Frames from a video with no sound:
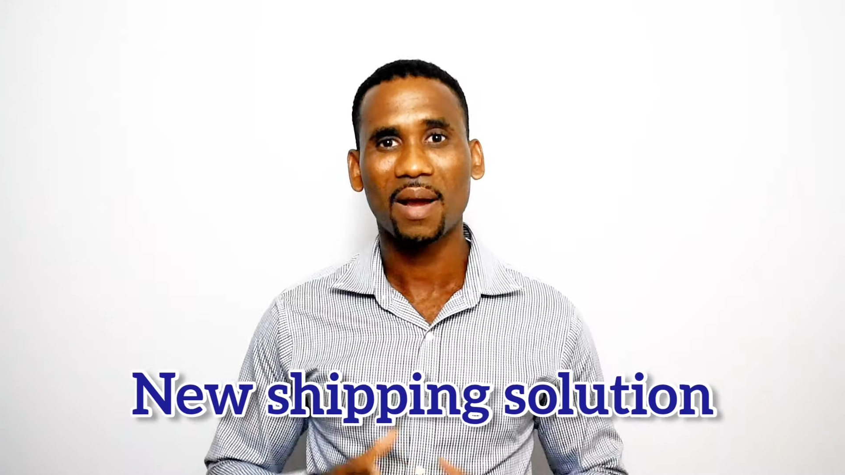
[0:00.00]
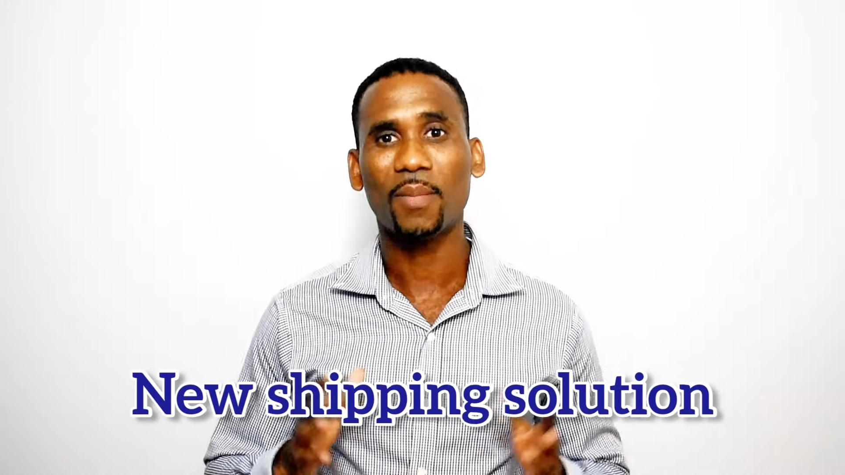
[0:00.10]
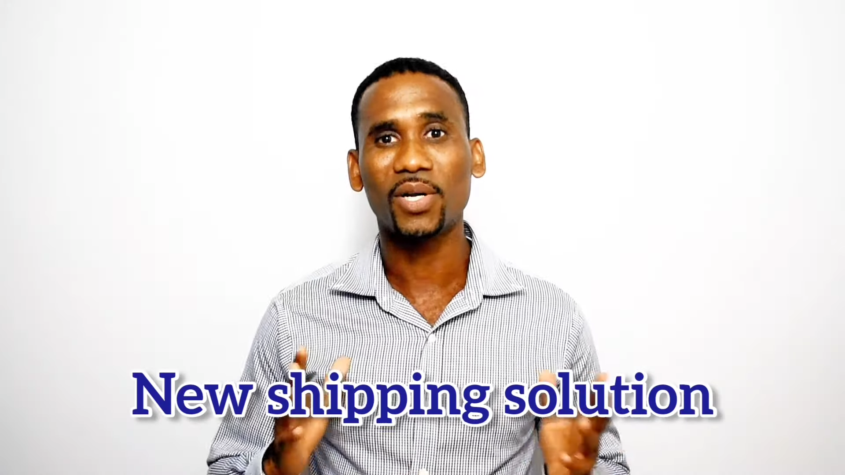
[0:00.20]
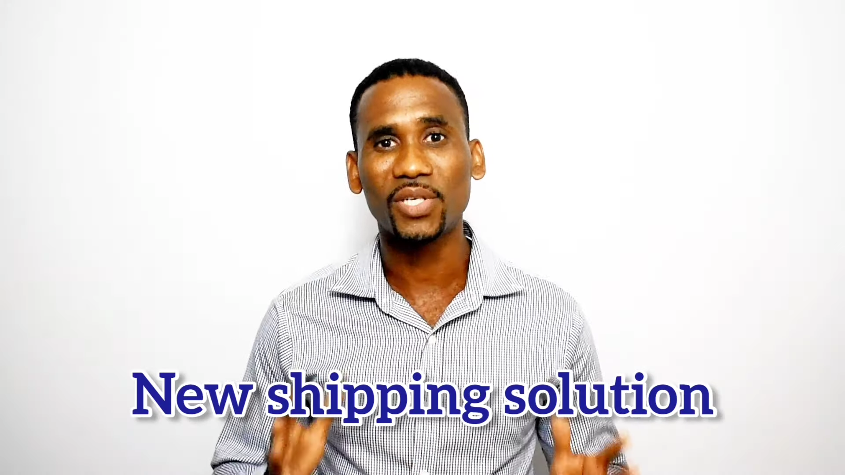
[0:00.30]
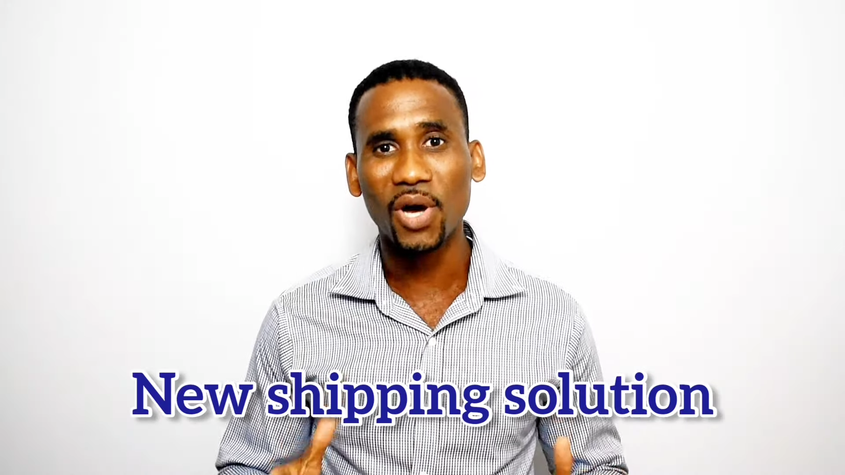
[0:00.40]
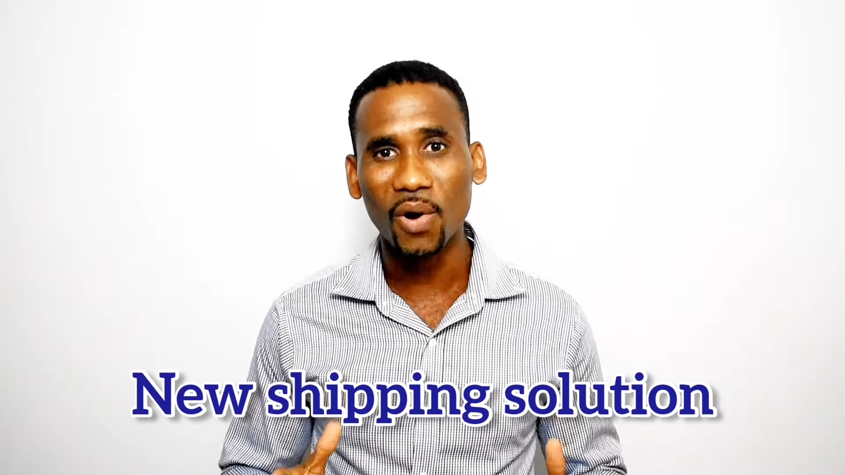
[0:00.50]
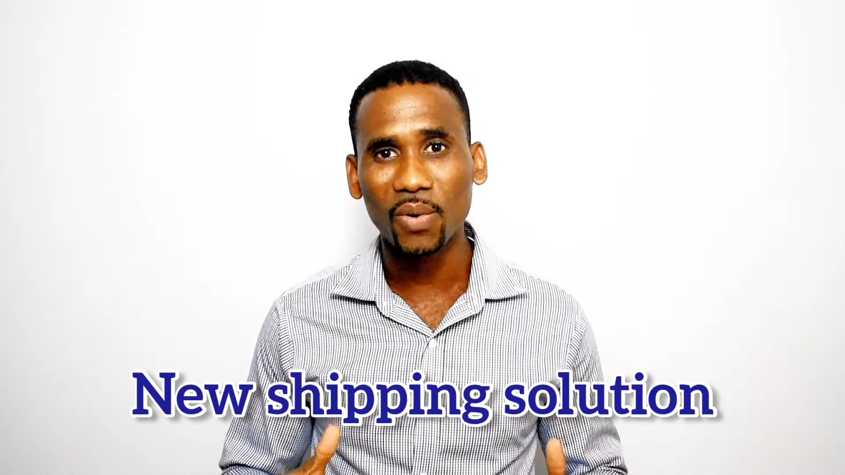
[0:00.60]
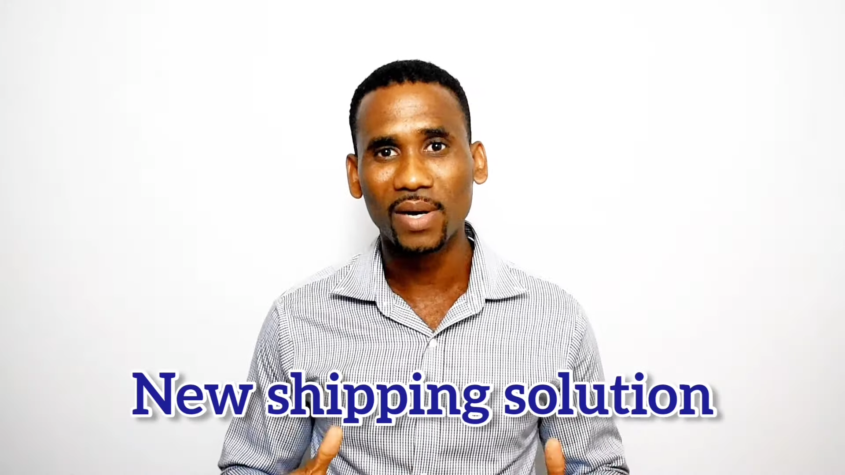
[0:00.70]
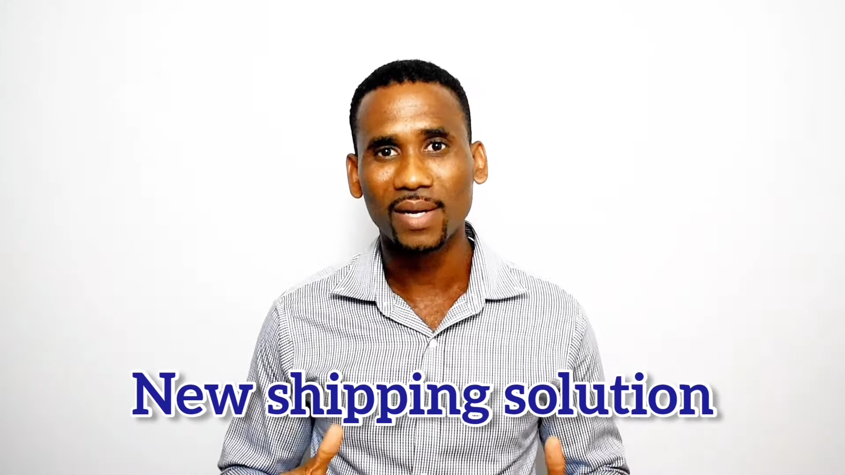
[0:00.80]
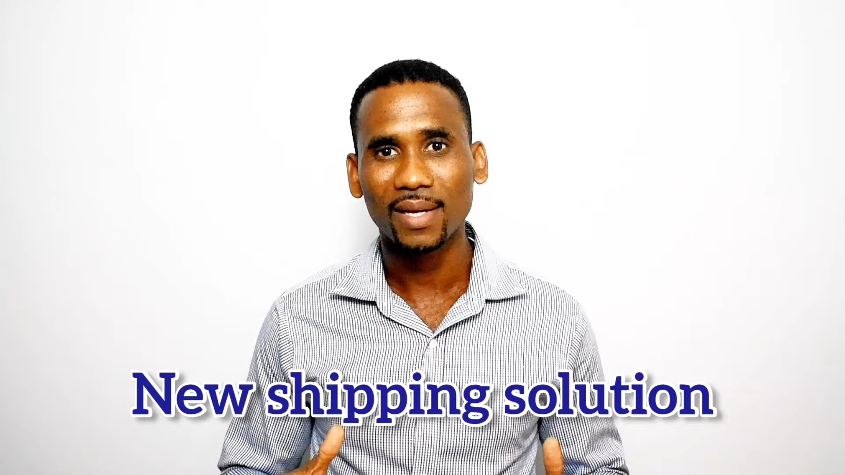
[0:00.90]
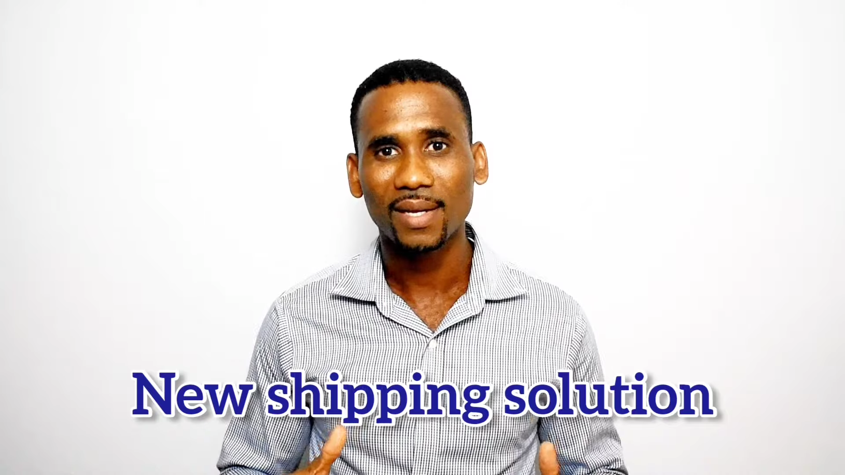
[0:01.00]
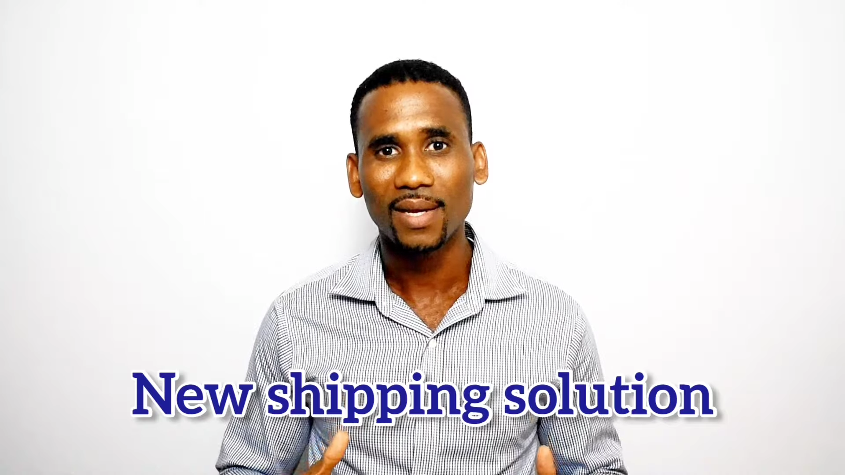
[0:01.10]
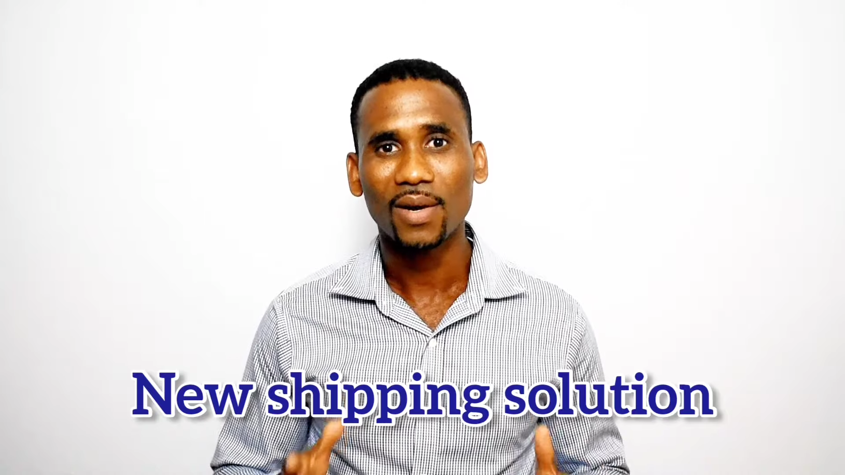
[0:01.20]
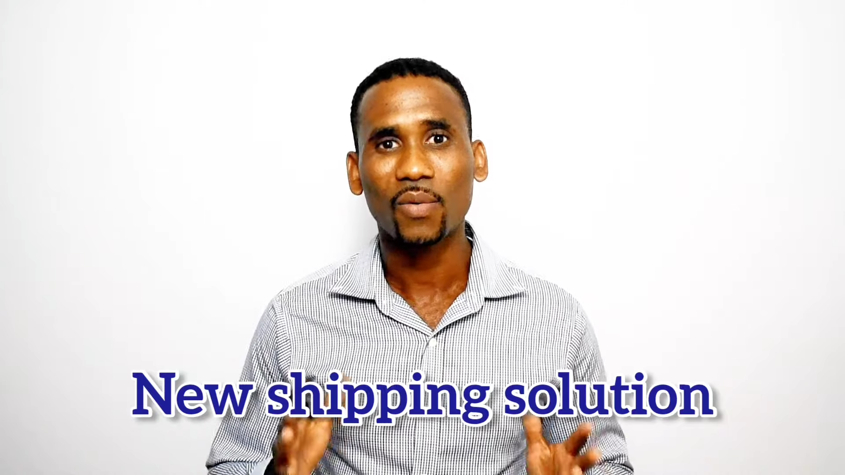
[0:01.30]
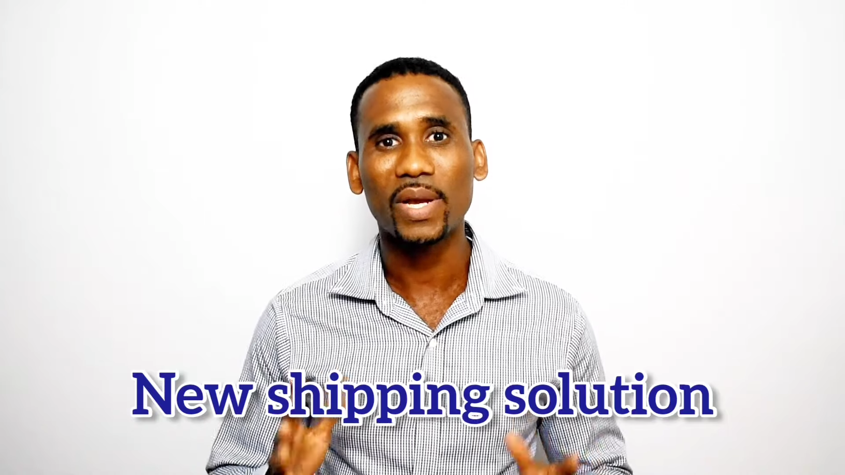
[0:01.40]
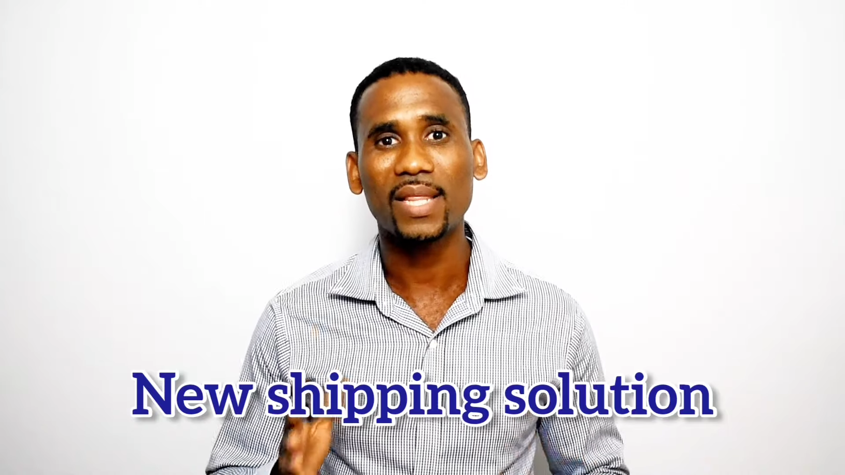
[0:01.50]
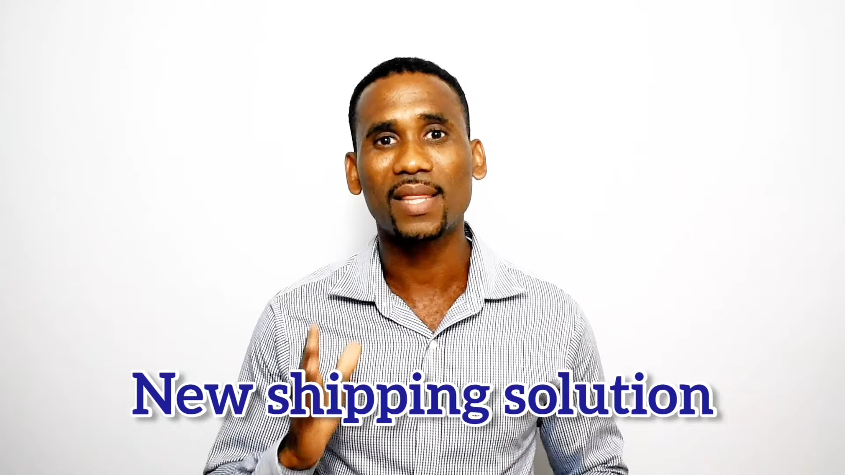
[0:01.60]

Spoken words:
But now, with